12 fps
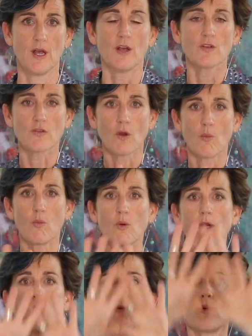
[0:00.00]
So what
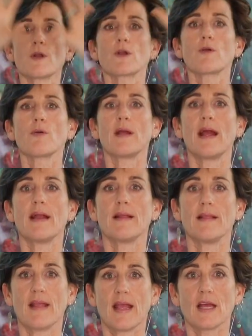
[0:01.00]
do you want to create
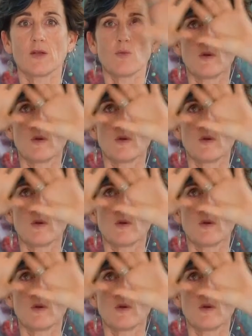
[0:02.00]
in the end?